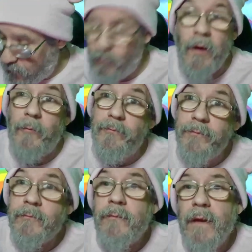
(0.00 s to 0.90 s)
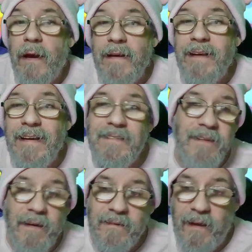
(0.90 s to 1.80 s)
Well, a taste
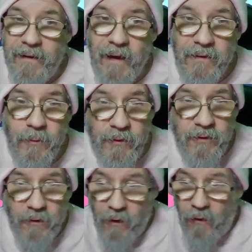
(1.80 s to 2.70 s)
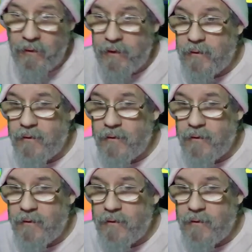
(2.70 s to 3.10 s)
test, I guess we should call it.